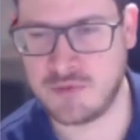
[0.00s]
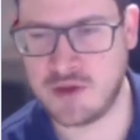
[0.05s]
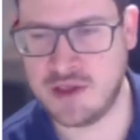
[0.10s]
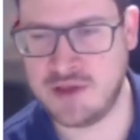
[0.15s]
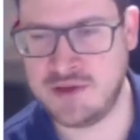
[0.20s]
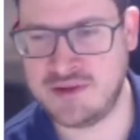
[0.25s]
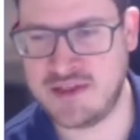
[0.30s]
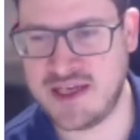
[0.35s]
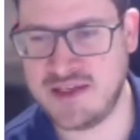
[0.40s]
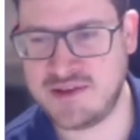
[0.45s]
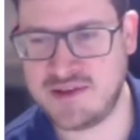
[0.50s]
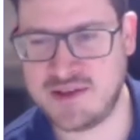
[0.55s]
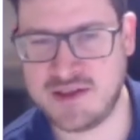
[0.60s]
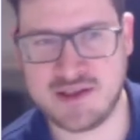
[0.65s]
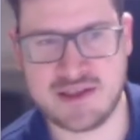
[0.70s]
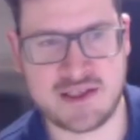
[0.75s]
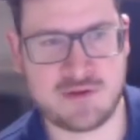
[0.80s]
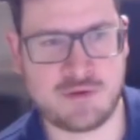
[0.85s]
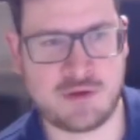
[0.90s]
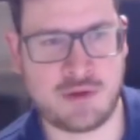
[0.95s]
data
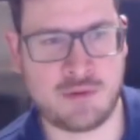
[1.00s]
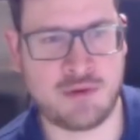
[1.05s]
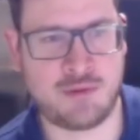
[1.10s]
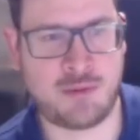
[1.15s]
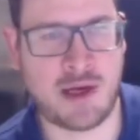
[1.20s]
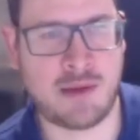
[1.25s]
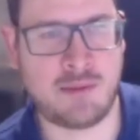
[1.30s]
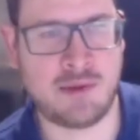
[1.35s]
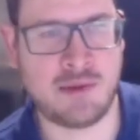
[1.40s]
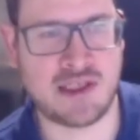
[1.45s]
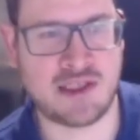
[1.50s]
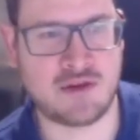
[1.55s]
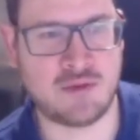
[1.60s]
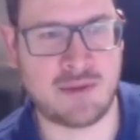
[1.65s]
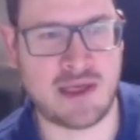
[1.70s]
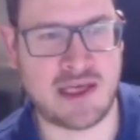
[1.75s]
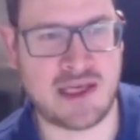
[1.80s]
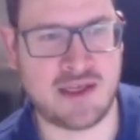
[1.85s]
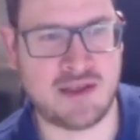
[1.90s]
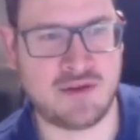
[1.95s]
that's from the public
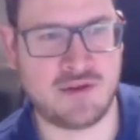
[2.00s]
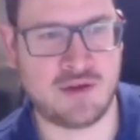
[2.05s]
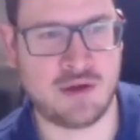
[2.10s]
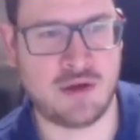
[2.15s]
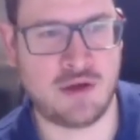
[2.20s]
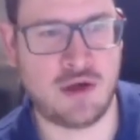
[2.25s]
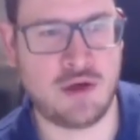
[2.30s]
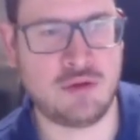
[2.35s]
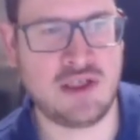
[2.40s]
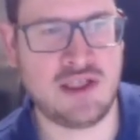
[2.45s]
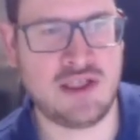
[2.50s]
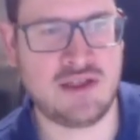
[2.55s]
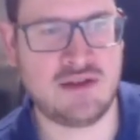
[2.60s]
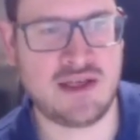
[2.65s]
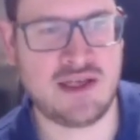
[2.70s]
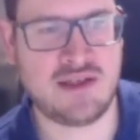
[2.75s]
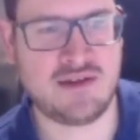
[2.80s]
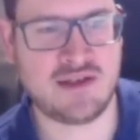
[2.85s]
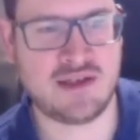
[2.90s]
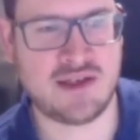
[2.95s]
domain. So only
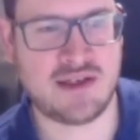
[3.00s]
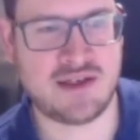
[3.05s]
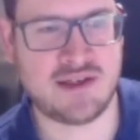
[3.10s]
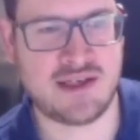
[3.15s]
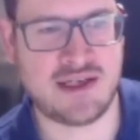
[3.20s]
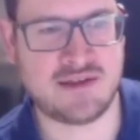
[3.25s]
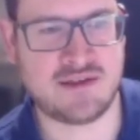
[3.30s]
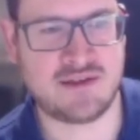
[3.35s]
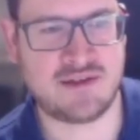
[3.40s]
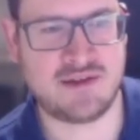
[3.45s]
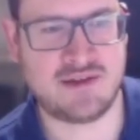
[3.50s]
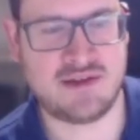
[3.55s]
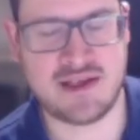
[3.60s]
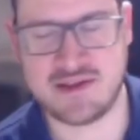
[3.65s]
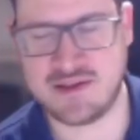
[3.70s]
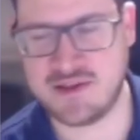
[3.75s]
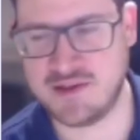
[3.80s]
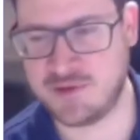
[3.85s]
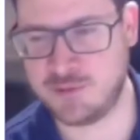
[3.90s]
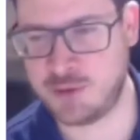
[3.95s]
data that
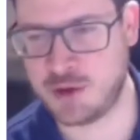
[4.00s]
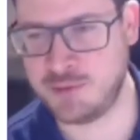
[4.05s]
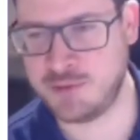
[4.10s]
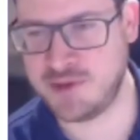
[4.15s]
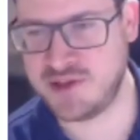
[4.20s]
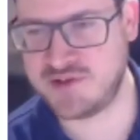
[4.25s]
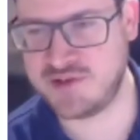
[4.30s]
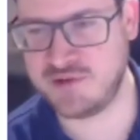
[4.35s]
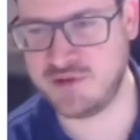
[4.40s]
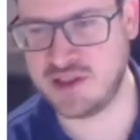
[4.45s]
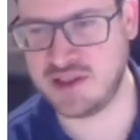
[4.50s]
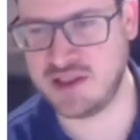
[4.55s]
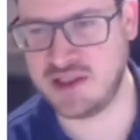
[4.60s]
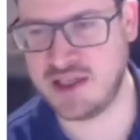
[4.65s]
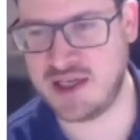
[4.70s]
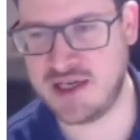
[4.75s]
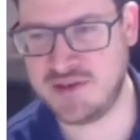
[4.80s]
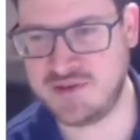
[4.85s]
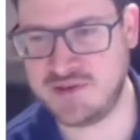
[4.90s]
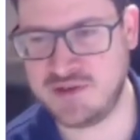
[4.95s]
is permissively
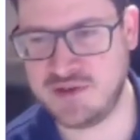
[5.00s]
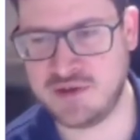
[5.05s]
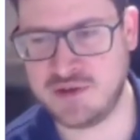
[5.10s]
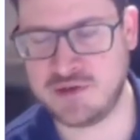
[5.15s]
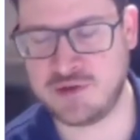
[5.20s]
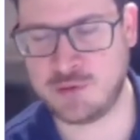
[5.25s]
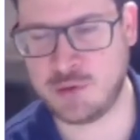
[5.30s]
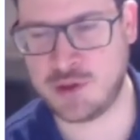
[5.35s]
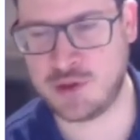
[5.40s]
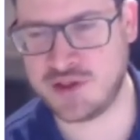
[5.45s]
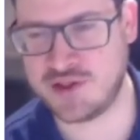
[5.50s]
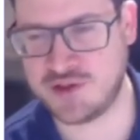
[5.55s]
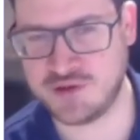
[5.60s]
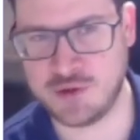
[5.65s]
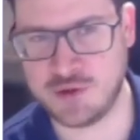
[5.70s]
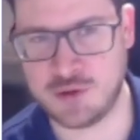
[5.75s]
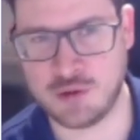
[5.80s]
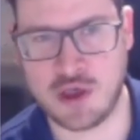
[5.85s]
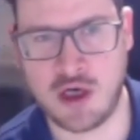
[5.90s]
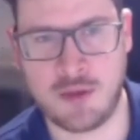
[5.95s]
licensed, where there's
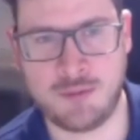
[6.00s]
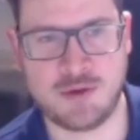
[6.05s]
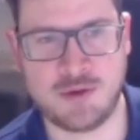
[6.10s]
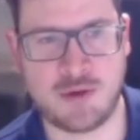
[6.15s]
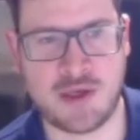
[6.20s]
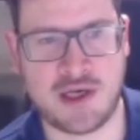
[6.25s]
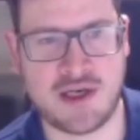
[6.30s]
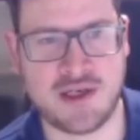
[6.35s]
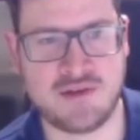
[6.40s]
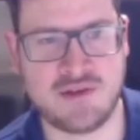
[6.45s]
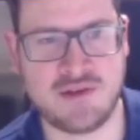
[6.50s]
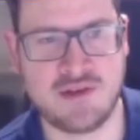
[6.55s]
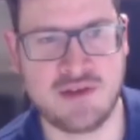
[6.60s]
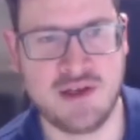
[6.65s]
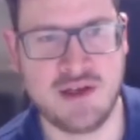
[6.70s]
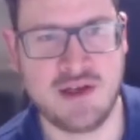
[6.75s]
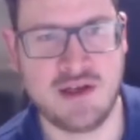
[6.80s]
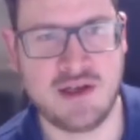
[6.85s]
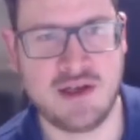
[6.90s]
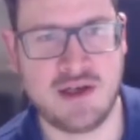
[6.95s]
no copyright
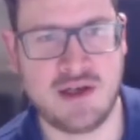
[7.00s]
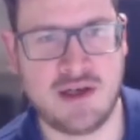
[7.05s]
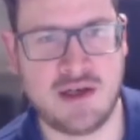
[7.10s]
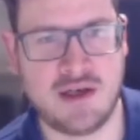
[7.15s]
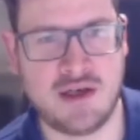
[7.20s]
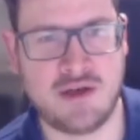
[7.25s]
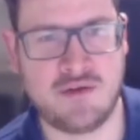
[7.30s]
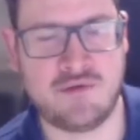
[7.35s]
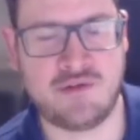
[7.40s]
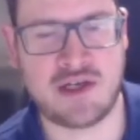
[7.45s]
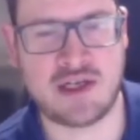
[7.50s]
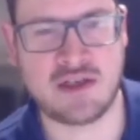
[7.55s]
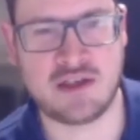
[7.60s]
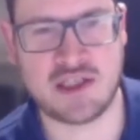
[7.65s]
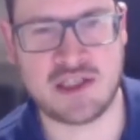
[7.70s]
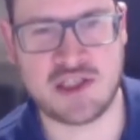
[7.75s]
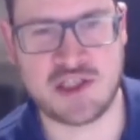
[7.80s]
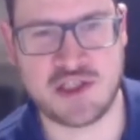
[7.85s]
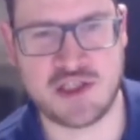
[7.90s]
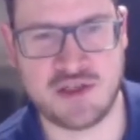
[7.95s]

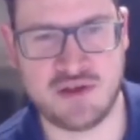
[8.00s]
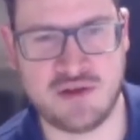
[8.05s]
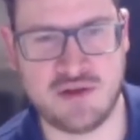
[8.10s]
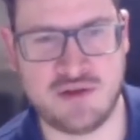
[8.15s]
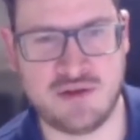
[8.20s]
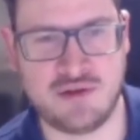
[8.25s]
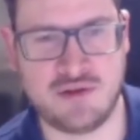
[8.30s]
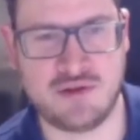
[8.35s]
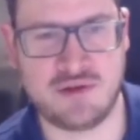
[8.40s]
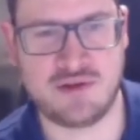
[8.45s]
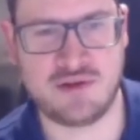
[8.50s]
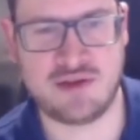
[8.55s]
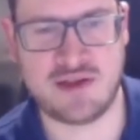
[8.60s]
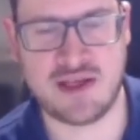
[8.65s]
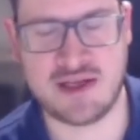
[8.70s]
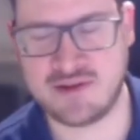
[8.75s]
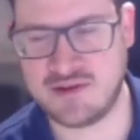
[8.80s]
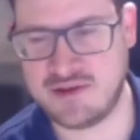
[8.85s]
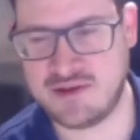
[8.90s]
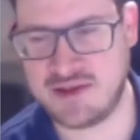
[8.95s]
violations
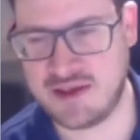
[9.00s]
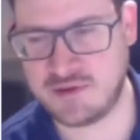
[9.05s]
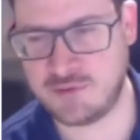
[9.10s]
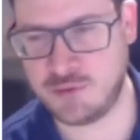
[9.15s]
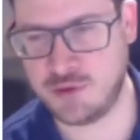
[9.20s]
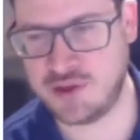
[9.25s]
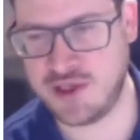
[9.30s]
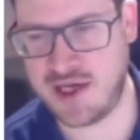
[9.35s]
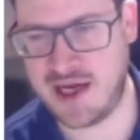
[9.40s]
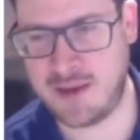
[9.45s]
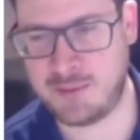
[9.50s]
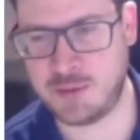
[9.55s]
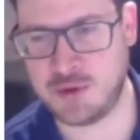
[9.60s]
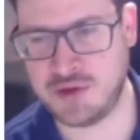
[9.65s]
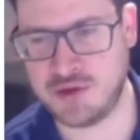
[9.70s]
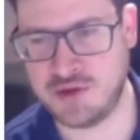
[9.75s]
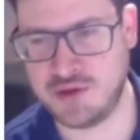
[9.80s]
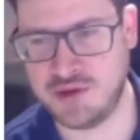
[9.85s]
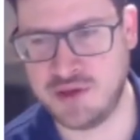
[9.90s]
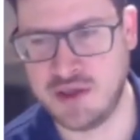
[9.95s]
that would
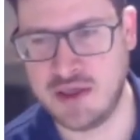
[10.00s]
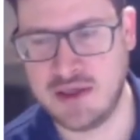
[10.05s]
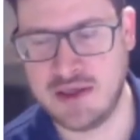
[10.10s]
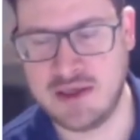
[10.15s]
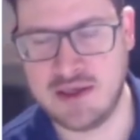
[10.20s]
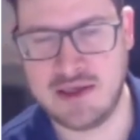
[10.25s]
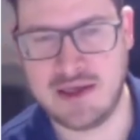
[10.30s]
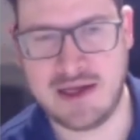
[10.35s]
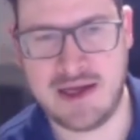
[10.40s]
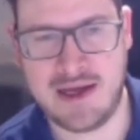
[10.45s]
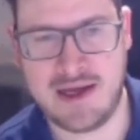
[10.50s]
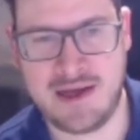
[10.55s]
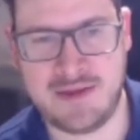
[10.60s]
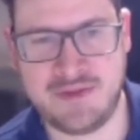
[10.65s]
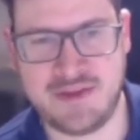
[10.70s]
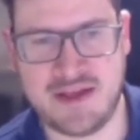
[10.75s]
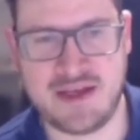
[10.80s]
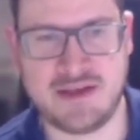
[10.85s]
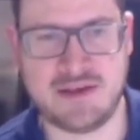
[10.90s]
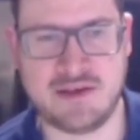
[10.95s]
happen. And
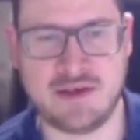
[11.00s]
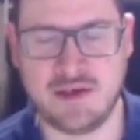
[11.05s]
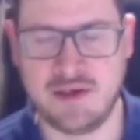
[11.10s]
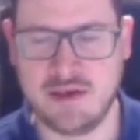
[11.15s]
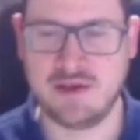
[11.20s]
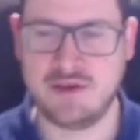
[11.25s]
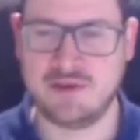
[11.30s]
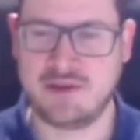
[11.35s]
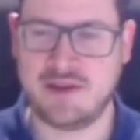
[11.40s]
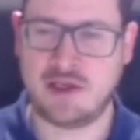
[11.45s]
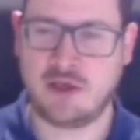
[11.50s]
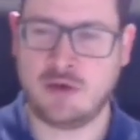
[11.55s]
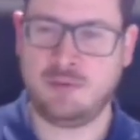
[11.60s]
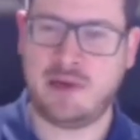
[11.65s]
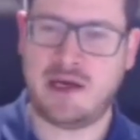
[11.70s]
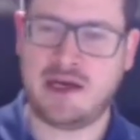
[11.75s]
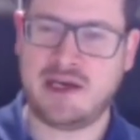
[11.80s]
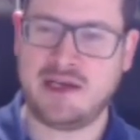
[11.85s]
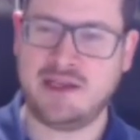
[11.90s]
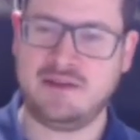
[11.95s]
then they
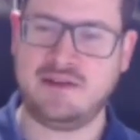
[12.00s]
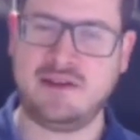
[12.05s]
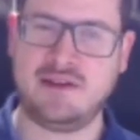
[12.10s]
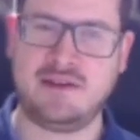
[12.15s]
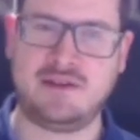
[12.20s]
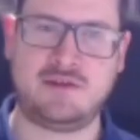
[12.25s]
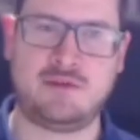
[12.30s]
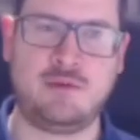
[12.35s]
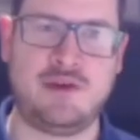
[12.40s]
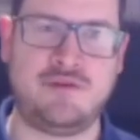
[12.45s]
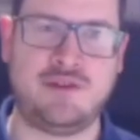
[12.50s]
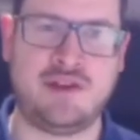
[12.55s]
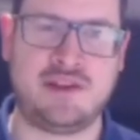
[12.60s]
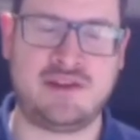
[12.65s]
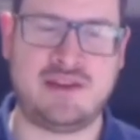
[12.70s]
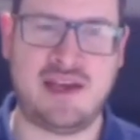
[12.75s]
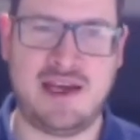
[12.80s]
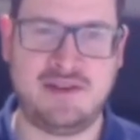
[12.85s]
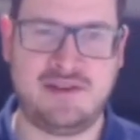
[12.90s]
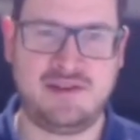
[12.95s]
combined this with a
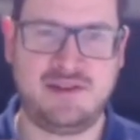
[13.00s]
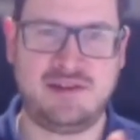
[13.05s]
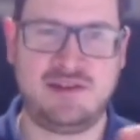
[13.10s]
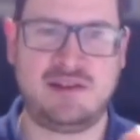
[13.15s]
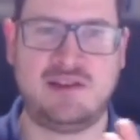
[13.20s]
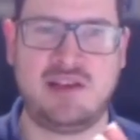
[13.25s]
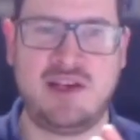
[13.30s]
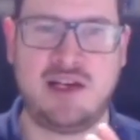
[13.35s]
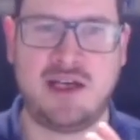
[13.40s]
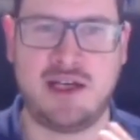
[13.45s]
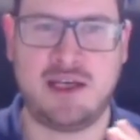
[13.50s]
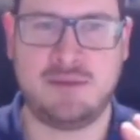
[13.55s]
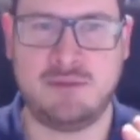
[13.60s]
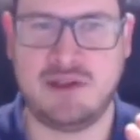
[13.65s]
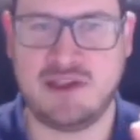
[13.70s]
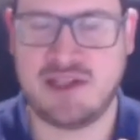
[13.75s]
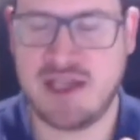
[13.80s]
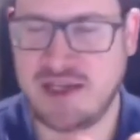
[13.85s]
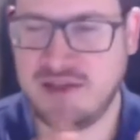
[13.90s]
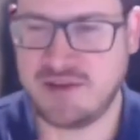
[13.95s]
test time
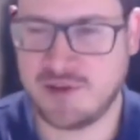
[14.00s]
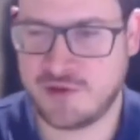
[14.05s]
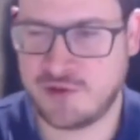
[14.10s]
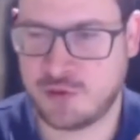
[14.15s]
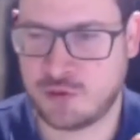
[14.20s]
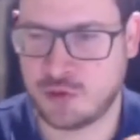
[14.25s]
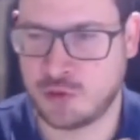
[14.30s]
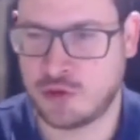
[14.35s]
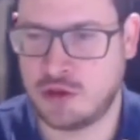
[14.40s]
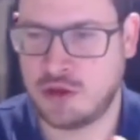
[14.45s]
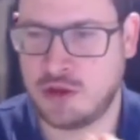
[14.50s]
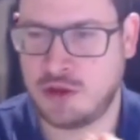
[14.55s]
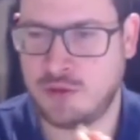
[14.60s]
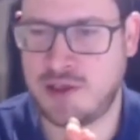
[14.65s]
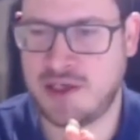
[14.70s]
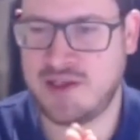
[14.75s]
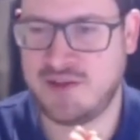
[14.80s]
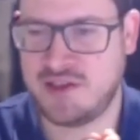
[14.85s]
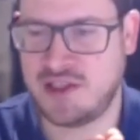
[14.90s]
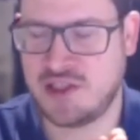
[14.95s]
data store
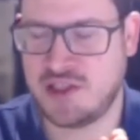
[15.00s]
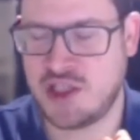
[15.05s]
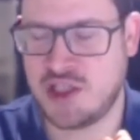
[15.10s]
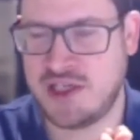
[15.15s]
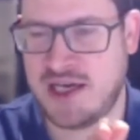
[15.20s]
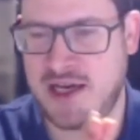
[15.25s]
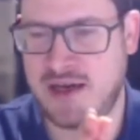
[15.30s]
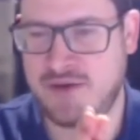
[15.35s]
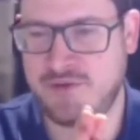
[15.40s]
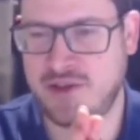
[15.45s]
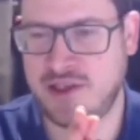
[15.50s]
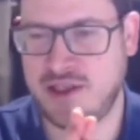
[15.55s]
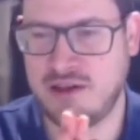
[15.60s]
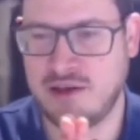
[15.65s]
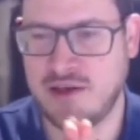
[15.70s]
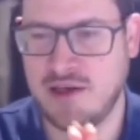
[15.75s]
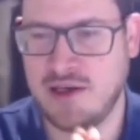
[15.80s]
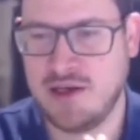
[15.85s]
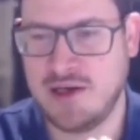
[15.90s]
by essentially having